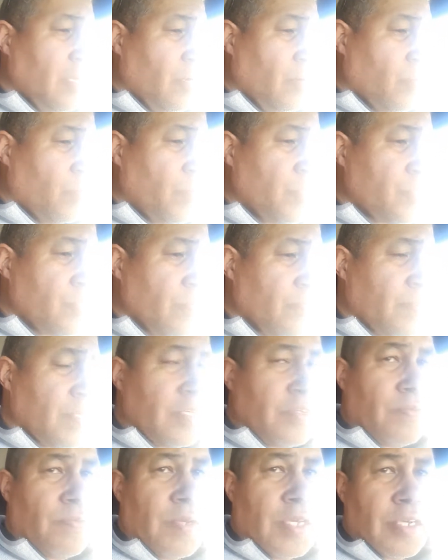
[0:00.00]
which of
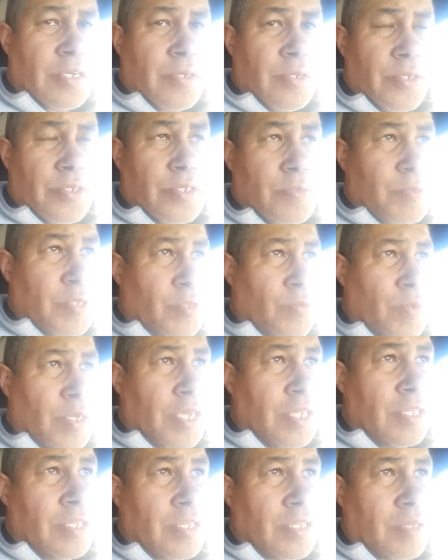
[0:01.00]
these vehicles
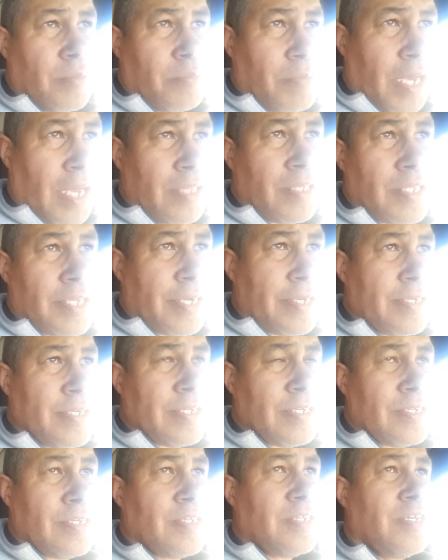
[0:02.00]
between the MAN
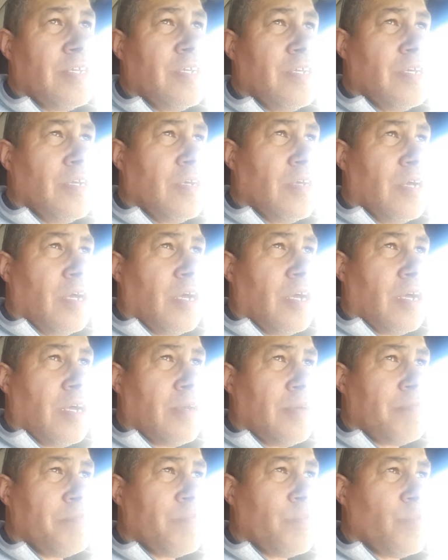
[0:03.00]
truck,
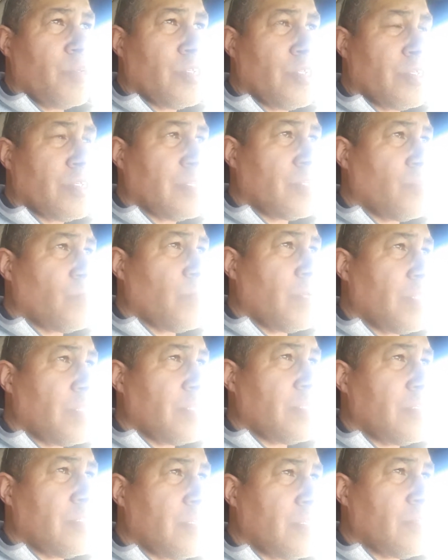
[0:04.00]
which is a
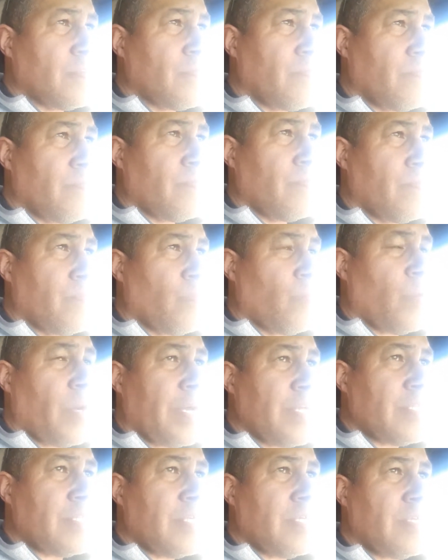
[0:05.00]

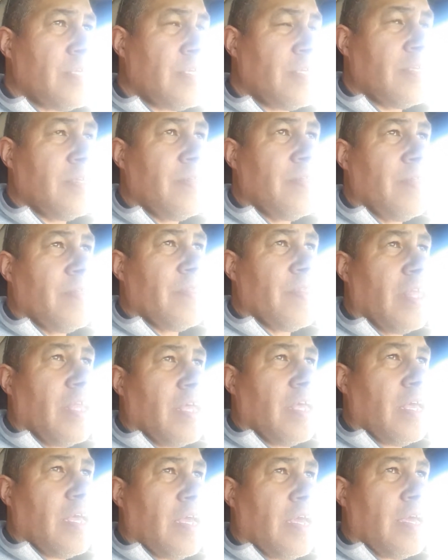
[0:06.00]
26480,
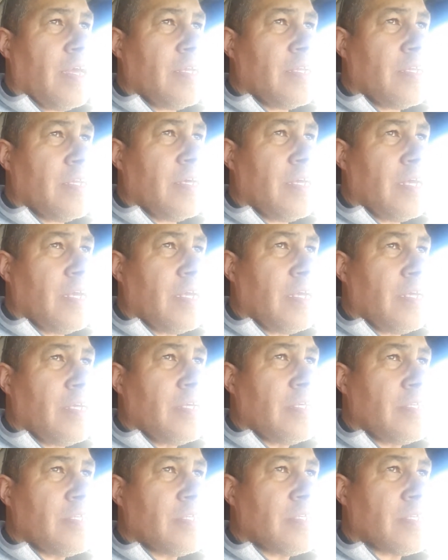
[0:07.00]
and
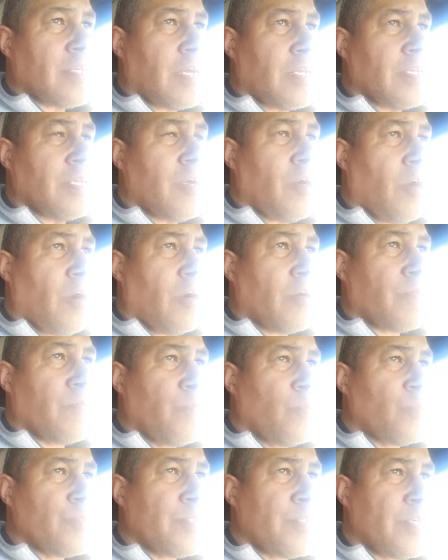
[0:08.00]
a Scania
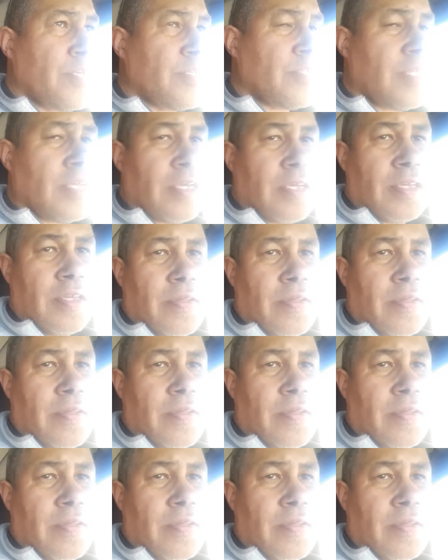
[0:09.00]
R460,